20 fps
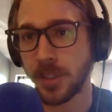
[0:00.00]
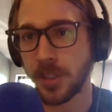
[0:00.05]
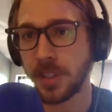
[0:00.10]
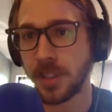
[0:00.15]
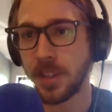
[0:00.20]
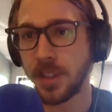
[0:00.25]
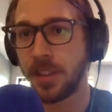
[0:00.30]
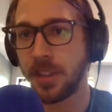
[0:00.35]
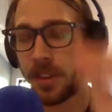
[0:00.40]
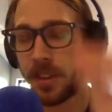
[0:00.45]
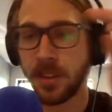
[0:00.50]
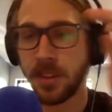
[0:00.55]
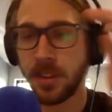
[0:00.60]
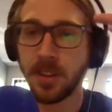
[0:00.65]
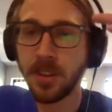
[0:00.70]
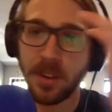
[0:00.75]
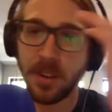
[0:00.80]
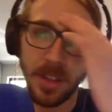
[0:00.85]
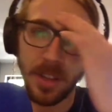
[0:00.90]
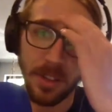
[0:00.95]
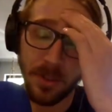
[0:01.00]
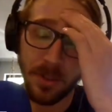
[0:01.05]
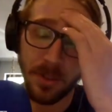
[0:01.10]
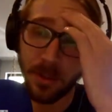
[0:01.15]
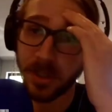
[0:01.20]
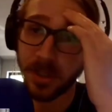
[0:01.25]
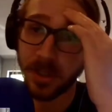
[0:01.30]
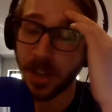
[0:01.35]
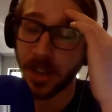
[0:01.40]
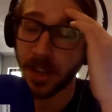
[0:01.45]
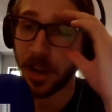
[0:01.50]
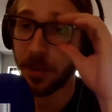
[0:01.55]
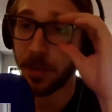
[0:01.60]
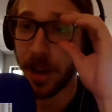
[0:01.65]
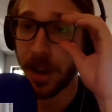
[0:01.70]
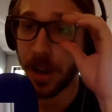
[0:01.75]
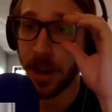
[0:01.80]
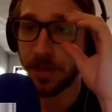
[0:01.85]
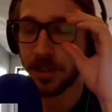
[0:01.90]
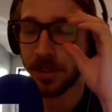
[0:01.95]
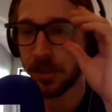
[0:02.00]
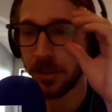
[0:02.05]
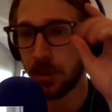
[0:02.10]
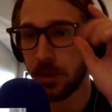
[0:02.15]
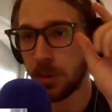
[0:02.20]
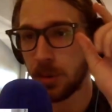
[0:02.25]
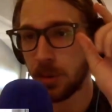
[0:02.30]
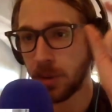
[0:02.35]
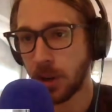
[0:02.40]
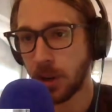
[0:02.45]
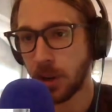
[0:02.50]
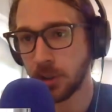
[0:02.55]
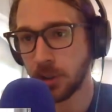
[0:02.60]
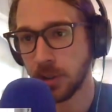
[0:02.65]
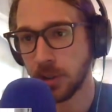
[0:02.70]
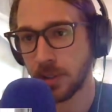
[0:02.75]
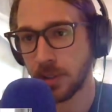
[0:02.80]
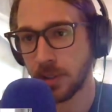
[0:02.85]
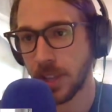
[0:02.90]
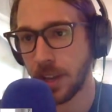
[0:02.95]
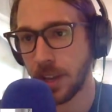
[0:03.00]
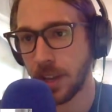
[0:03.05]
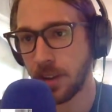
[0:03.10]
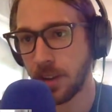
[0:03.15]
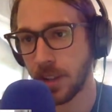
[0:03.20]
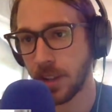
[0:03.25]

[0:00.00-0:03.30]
in ETH2 design, we have this new notion of state.